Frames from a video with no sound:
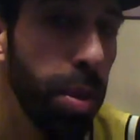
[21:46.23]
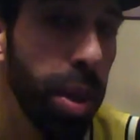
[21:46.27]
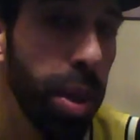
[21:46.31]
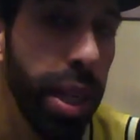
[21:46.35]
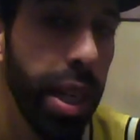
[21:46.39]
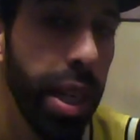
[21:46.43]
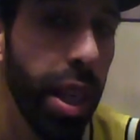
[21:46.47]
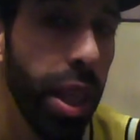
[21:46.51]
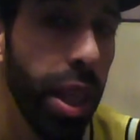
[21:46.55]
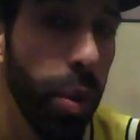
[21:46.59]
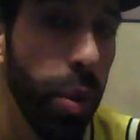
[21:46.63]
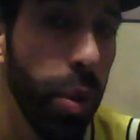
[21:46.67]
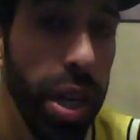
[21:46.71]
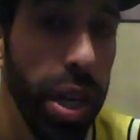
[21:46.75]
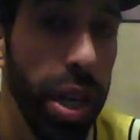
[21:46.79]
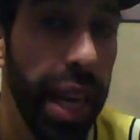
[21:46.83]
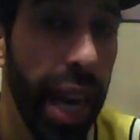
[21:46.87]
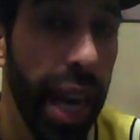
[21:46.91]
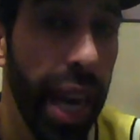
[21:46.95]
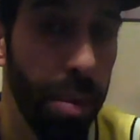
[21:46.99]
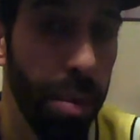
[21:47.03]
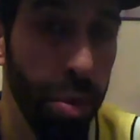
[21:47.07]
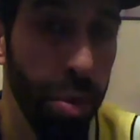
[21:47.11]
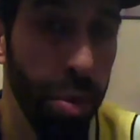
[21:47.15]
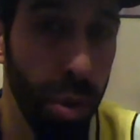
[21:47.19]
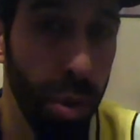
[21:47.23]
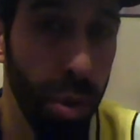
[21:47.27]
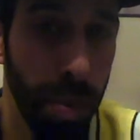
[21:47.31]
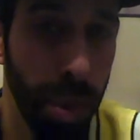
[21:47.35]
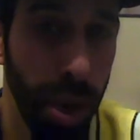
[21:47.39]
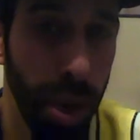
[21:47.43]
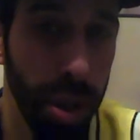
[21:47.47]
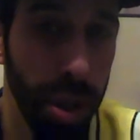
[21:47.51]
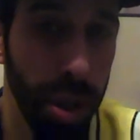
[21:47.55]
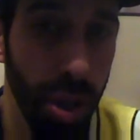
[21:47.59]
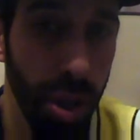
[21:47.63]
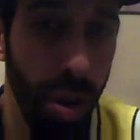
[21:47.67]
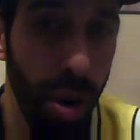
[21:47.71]
played 3 games with
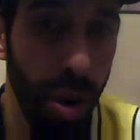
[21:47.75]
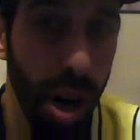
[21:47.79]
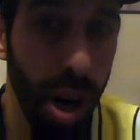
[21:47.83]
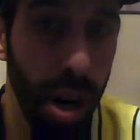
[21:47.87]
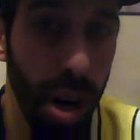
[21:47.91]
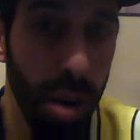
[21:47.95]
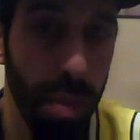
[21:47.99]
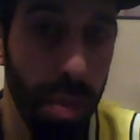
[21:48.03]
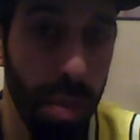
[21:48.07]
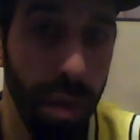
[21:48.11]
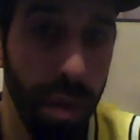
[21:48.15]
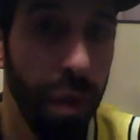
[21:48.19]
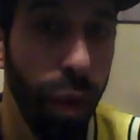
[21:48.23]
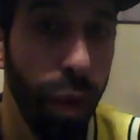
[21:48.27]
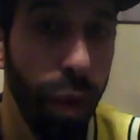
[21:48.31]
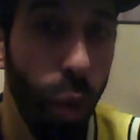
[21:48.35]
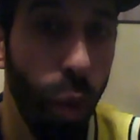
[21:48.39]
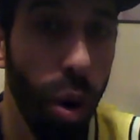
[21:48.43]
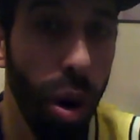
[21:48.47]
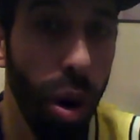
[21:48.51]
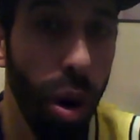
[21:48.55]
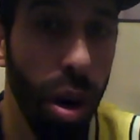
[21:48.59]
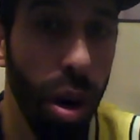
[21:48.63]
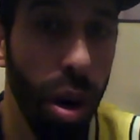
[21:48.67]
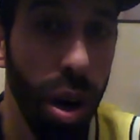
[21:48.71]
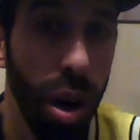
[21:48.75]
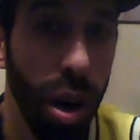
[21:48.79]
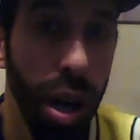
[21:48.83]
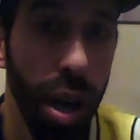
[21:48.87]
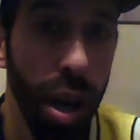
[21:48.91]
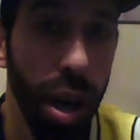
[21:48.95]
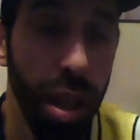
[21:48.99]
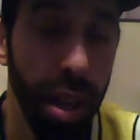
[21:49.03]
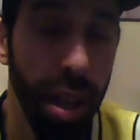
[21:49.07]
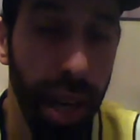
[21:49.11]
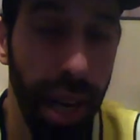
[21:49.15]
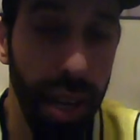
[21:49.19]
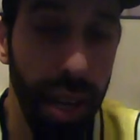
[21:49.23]
ball so hard before
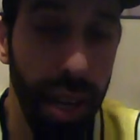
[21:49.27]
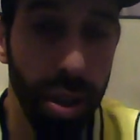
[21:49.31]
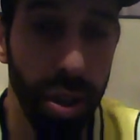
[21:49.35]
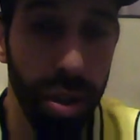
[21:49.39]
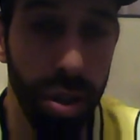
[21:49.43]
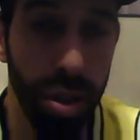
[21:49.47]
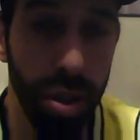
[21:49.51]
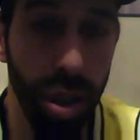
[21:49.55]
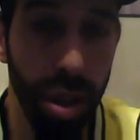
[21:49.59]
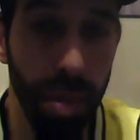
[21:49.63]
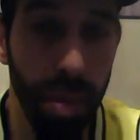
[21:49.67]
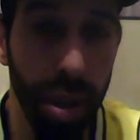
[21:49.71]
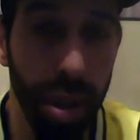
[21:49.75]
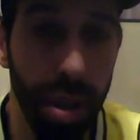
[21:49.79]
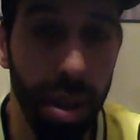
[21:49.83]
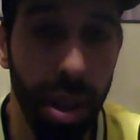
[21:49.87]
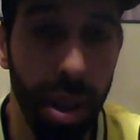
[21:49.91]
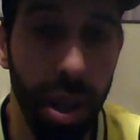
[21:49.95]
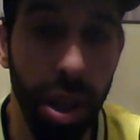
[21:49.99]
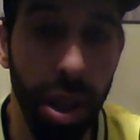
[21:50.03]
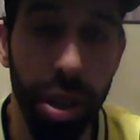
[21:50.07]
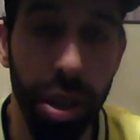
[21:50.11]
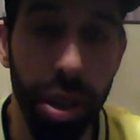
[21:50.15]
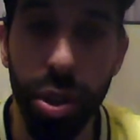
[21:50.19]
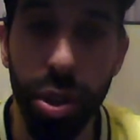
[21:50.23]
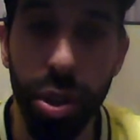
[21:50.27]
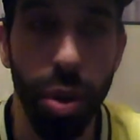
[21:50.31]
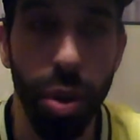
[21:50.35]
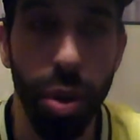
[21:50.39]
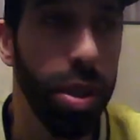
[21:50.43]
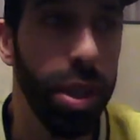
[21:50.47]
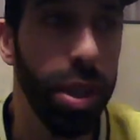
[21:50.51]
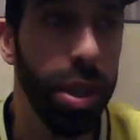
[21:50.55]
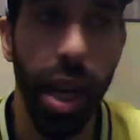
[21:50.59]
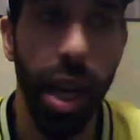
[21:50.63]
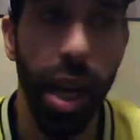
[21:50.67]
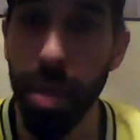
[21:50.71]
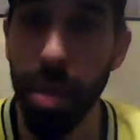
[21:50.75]
the national tournament. So
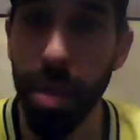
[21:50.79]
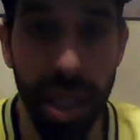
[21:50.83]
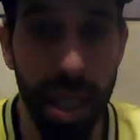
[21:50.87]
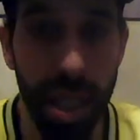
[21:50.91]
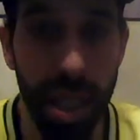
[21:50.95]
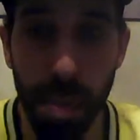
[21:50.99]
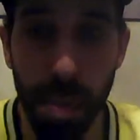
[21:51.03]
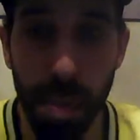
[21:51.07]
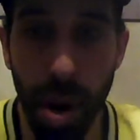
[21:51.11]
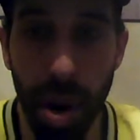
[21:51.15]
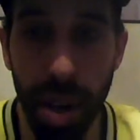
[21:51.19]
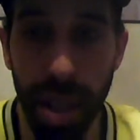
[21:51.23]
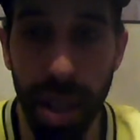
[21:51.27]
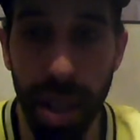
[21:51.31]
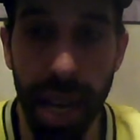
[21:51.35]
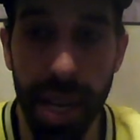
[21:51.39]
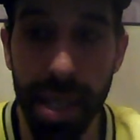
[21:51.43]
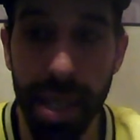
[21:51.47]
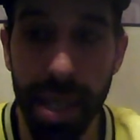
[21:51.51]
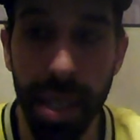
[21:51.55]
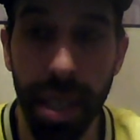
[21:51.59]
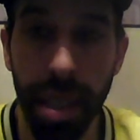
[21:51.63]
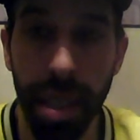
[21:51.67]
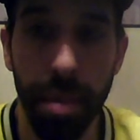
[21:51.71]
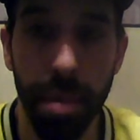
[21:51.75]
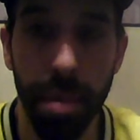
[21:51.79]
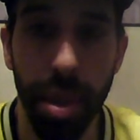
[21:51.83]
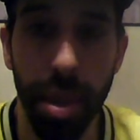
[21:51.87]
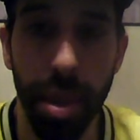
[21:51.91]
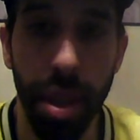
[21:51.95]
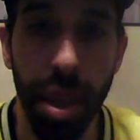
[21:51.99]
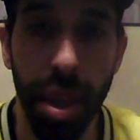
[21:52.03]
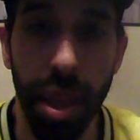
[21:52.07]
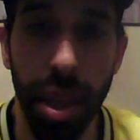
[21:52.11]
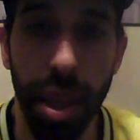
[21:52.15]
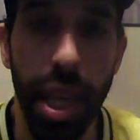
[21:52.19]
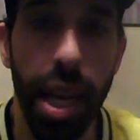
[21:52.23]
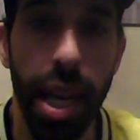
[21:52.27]
don't tell me he's part of that team.
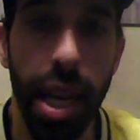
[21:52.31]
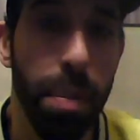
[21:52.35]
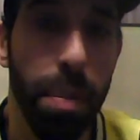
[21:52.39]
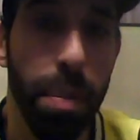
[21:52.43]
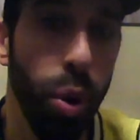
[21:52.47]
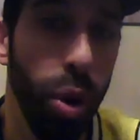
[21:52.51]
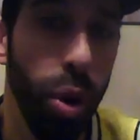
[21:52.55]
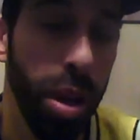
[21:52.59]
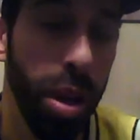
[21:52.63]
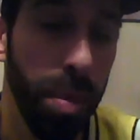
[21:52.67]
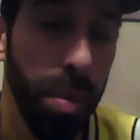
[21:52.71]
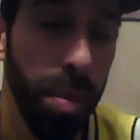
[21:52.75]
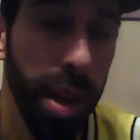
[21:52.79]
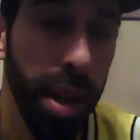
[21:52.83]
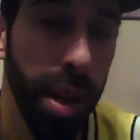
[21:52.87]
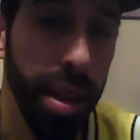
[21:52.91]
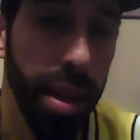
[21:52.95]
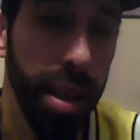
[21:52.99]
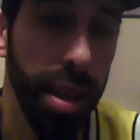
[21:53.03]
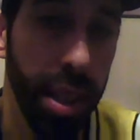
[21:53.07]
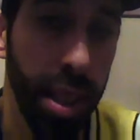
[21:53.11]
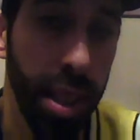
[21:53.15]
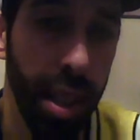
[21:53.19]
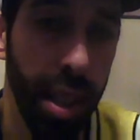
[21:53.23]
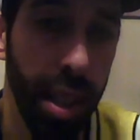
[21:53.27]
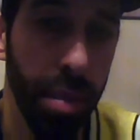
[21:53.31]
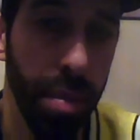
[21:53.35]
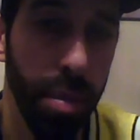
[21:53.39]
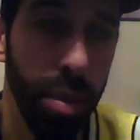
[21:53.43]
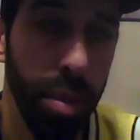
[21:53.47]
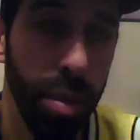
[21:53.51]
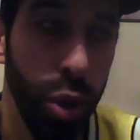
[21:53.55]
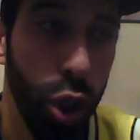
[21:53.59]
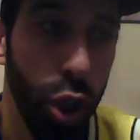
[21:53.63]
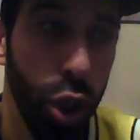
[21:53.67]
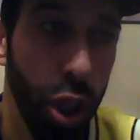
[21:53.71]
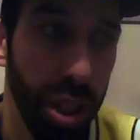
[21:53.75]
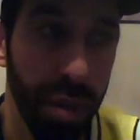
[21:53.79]
They put him on the team
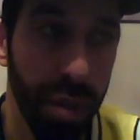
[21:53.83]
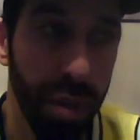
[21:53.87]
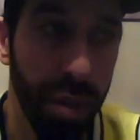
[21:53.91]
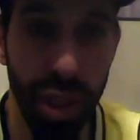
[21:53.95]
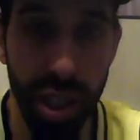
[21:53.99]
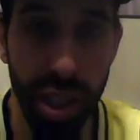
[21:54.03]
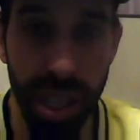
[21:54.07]
just for